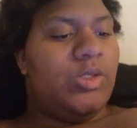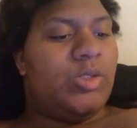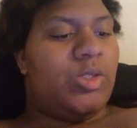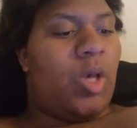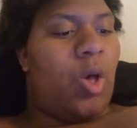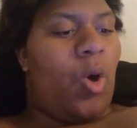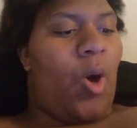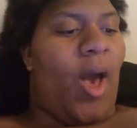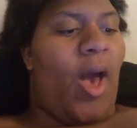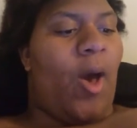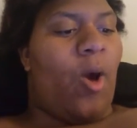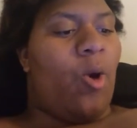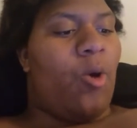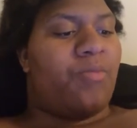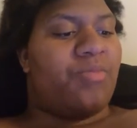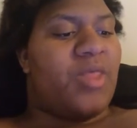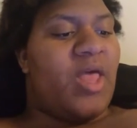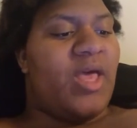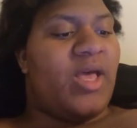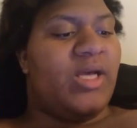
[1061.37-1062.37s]
So I
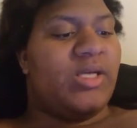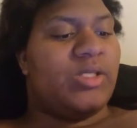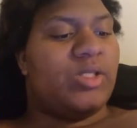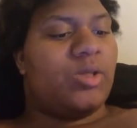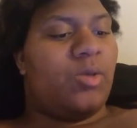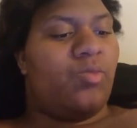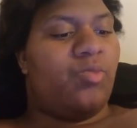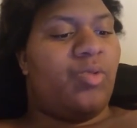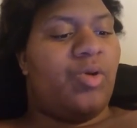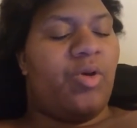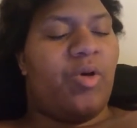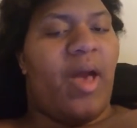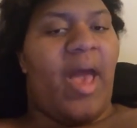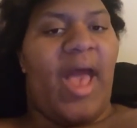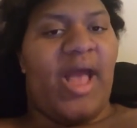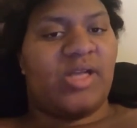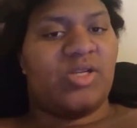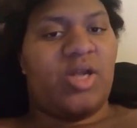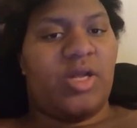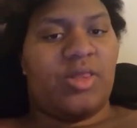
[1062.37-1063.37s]
hope they get some real
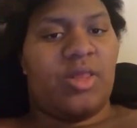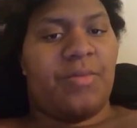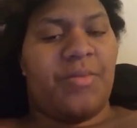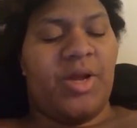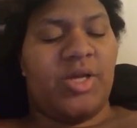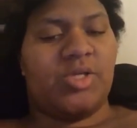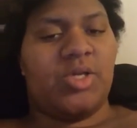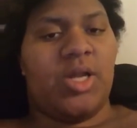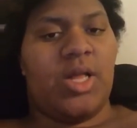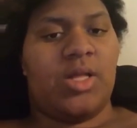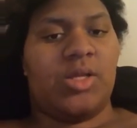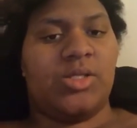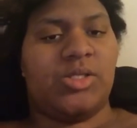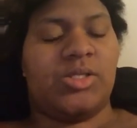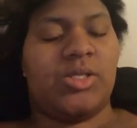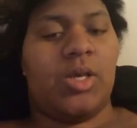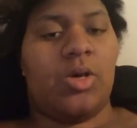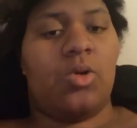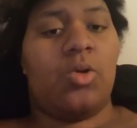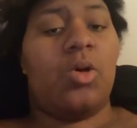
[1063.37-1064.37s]
action at the match in Hell in a
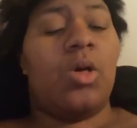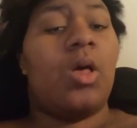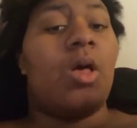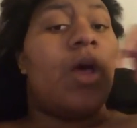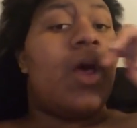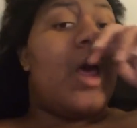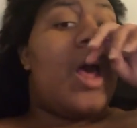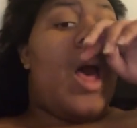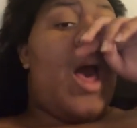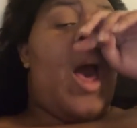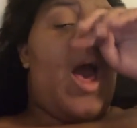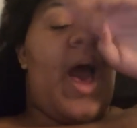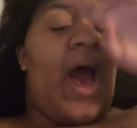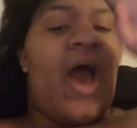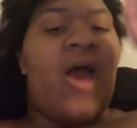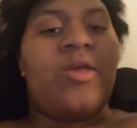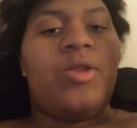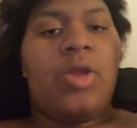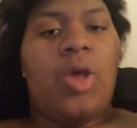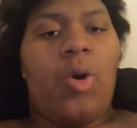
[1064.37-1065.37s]
Cell.
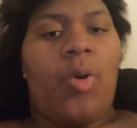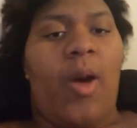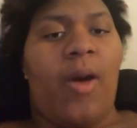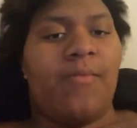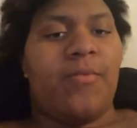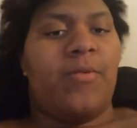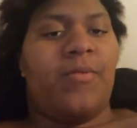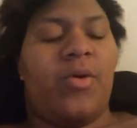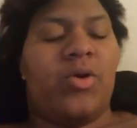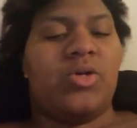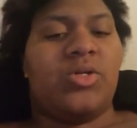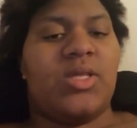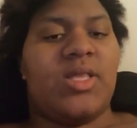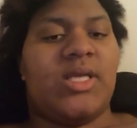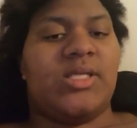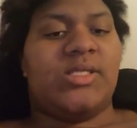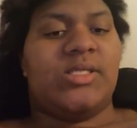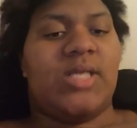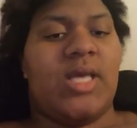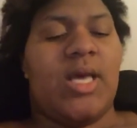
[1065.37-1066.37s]
I know I'm a person
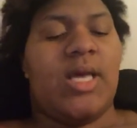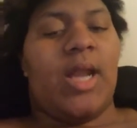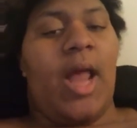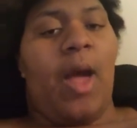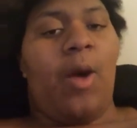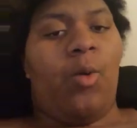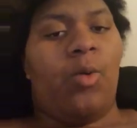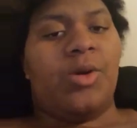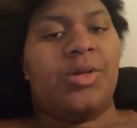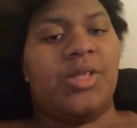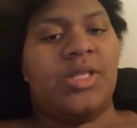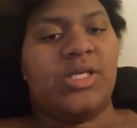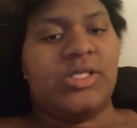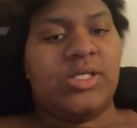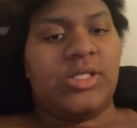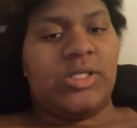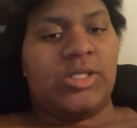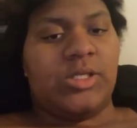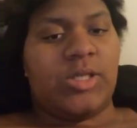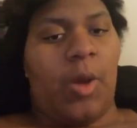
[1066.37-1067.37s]
that said I want
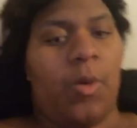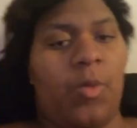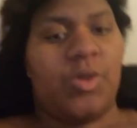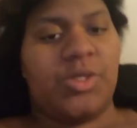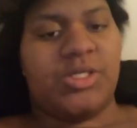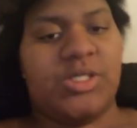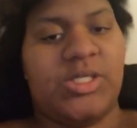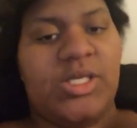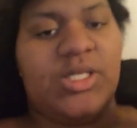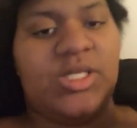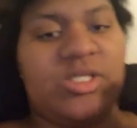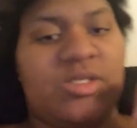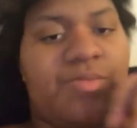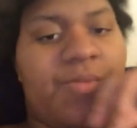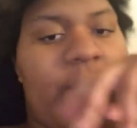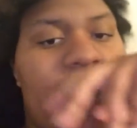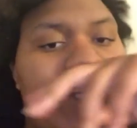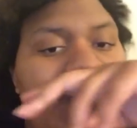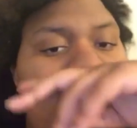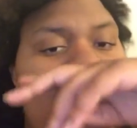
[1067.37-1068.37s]
to see
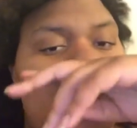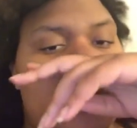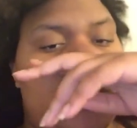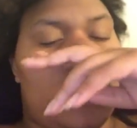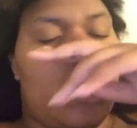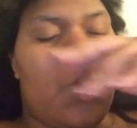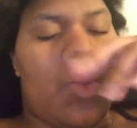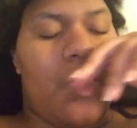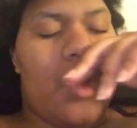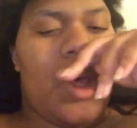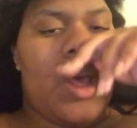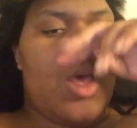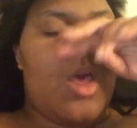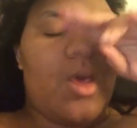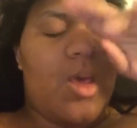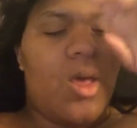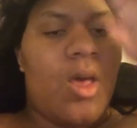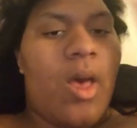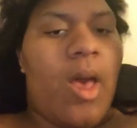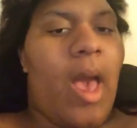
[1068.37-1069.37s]
this match, but you know
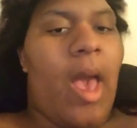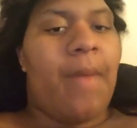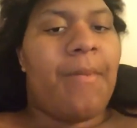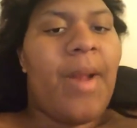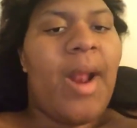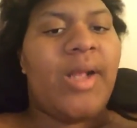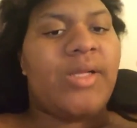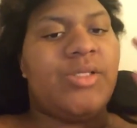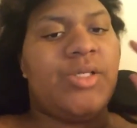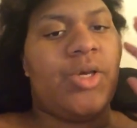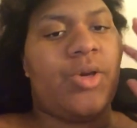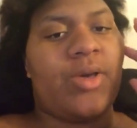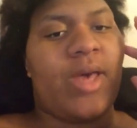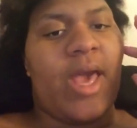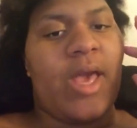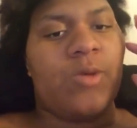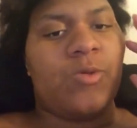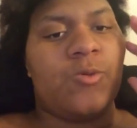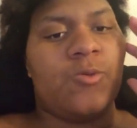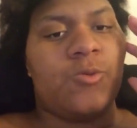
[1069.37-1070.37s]
what? I'm actually
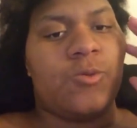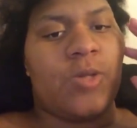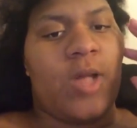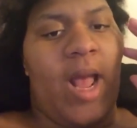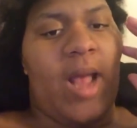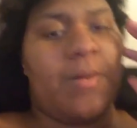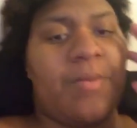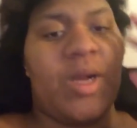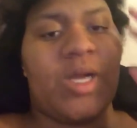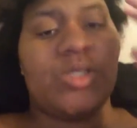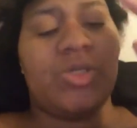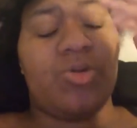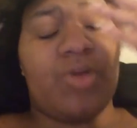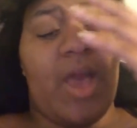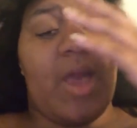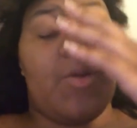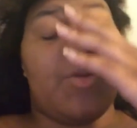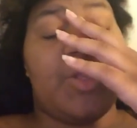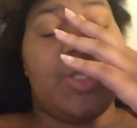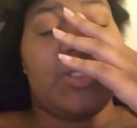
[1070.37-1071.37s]
okay
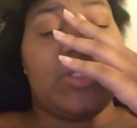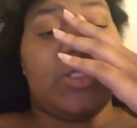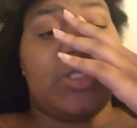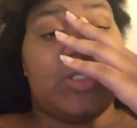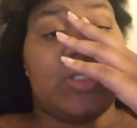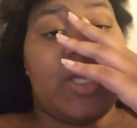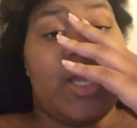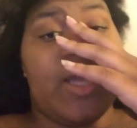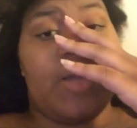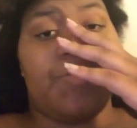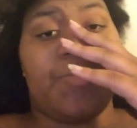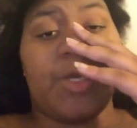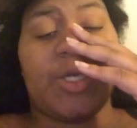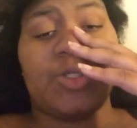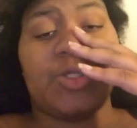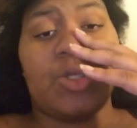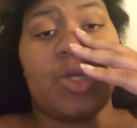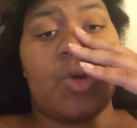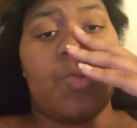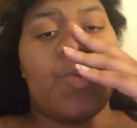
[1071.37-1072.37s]
with this instead,
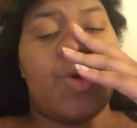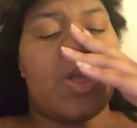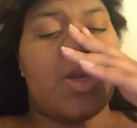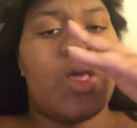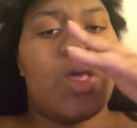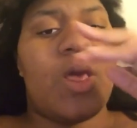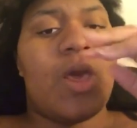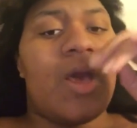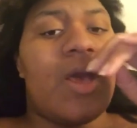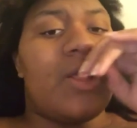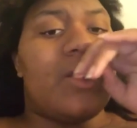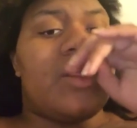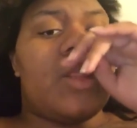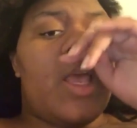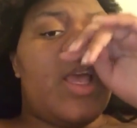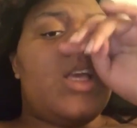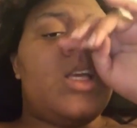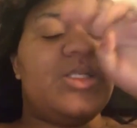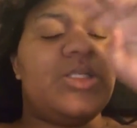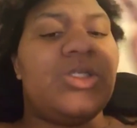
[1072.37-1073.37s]
because you know what?
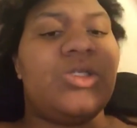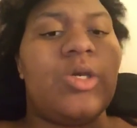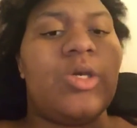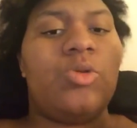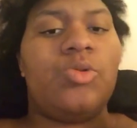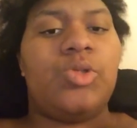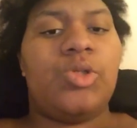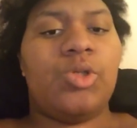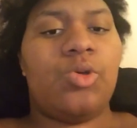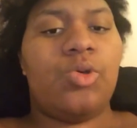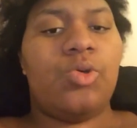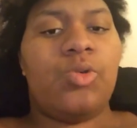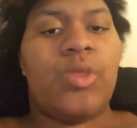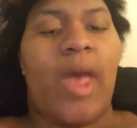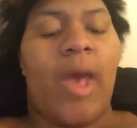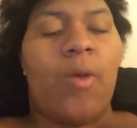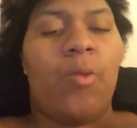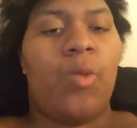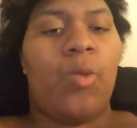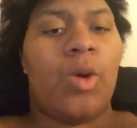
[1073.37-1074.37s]
They could still do
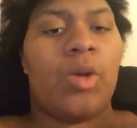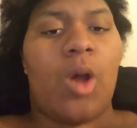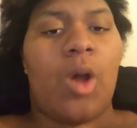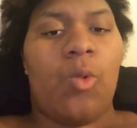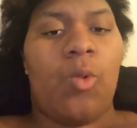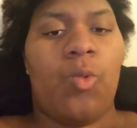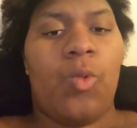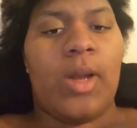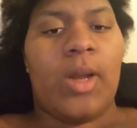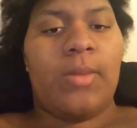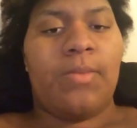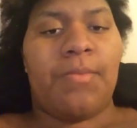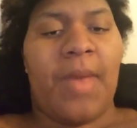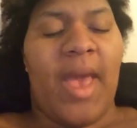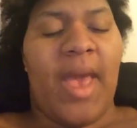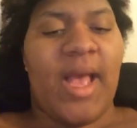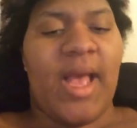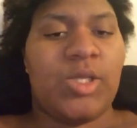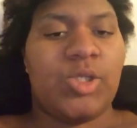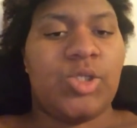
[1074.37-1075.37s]
that one-on-one
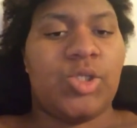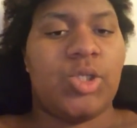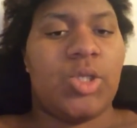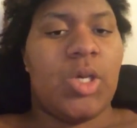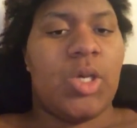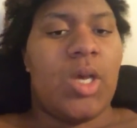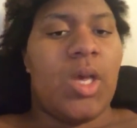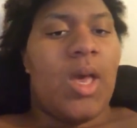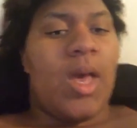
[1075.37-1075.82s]
match